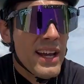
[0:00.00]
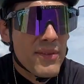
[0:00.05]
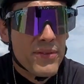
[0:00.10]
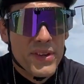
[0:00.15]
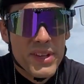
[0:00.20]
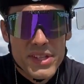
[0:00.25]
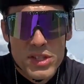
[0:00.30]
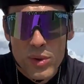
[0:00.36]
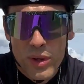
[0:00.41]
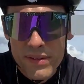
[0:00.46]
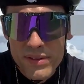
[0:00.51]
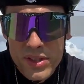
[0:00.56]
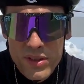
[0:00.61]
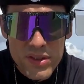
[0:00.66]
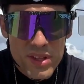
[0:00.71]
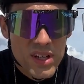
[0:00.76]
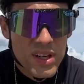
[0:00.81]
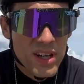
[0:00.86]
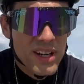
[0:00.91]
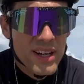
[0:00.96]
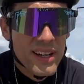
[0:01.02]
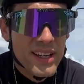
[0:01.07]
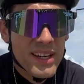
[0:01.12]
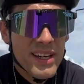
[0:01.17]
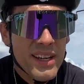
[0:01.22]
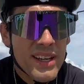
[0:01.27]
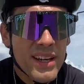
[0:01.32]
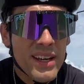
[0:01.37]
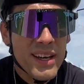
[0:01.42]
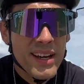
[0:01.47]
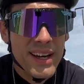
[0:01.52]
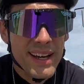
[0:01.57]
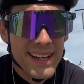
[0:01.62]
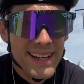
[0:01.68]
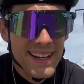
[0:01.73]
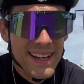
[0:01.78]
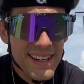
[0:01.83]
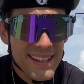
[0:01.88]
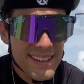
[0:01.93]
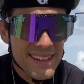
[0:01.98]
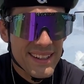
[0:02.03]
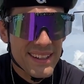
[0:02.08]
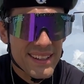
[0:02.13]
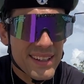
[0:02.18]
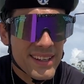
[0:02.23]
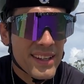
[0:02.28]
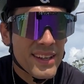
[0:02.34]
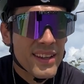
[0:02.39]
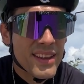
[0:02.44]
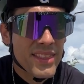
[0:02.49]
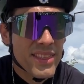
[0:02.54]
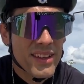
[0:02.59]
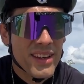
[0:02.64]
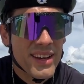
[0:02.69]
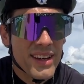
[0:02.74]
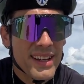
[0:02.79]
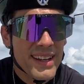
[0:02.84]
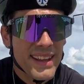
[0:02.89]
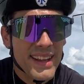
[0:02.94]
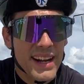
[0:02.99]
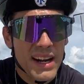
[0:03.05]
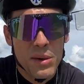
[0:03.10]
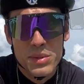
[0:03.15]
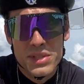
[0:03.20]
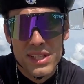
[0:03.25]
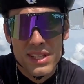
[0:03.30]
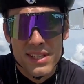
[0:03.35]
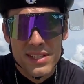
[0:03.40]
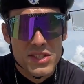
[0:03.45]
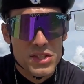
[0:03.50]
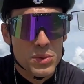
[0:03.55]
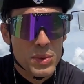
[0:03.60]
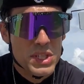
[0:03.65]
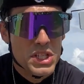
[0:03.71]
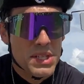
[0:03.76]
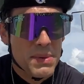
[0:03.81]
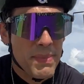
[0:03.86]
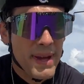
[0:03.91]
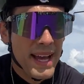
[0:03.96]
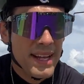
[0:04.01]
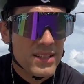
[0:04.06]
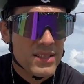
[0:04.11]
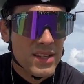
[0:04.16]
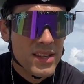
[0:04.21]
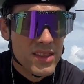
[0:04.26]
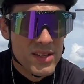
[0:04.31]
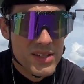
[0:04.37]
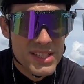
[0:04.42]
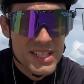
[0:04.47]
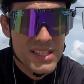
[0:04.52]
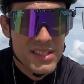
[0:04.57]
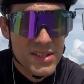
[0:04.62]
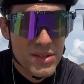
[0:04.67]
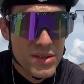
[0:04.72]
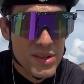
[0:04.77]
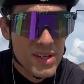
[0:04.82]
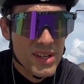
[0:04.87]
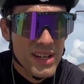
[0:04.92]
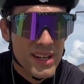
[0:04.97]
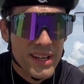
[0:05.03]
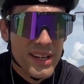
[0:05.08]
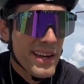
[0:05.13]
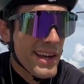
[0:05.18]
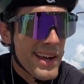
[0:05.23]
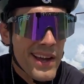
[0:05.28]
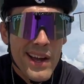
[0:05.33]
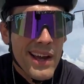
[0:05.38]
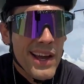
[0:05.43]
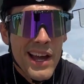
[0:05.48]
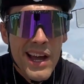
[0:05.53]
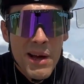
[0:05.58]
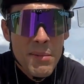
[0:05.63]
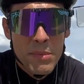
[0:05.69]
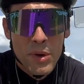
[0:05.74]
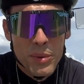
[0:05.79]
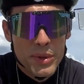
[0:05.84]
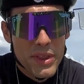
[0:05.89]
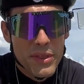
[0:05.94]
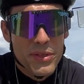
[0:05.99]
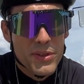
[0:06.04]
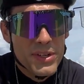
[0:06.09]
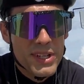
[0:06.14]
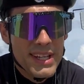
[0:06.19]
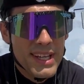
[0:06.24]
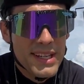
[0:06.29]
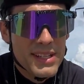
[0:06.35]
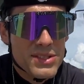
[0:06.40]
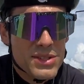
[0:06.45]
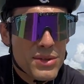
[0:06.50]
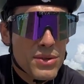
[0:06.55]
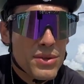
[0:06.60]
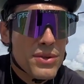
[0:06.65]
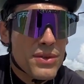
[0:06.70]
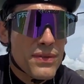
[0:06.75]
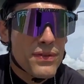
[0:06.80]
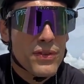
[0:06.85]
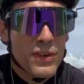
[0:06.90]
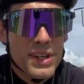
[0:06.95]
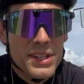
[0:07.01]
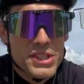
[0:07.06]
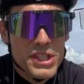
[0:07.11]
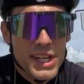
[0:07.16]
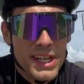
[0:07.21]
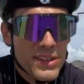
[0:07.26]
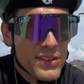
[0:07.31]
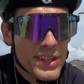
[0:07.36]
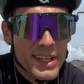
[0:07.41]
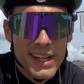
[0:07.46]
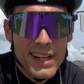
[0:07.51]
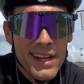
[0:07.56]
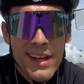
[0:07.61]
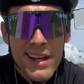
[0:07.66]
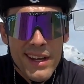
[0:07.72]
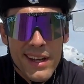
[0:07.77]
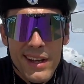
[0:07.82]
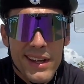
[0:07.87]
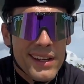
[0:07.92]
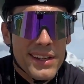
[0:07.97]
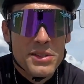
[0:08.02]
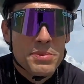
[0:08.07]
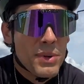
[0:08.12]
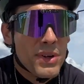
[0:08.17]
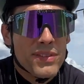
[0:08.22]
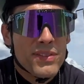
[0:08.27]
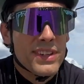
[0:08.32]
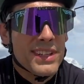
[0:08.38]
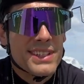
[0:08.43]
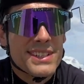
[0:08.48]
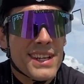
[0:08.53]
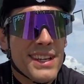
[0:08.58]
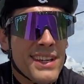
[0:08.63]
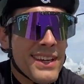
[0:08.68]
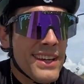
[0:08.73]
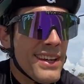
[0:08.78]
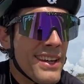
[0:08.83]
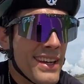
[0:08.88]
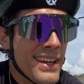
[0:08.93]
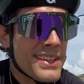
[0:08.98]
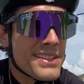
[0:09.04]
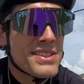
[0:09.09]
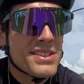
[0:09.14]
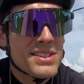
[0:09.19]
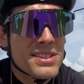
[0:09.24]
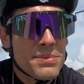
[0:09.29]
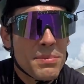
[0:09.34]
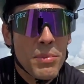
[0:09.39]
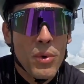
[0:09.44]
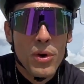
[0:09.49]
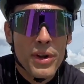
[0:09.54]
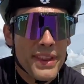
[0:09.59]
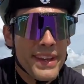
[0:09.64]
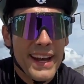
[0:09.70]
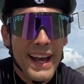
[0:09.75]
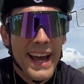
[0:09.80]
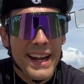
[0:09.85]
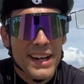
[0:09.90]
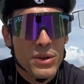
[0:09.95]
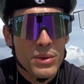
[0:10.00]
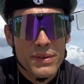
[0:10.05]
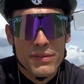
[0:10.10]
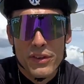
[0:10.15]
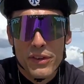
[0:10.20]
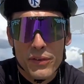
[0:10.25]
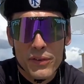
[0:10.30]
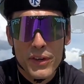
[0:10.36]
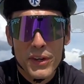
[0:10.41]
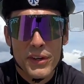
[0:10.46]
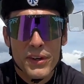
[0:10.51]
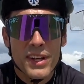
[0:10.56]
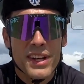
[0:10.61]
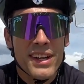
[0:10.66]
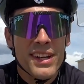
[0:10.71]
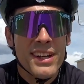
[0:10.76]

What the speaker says: And for the 12-tooth cog, I kind of thought that I was going to switch it back to the 13-tooth cog, but with a 38-tooth front chainring, it's perfect. It's more than adequate for the road.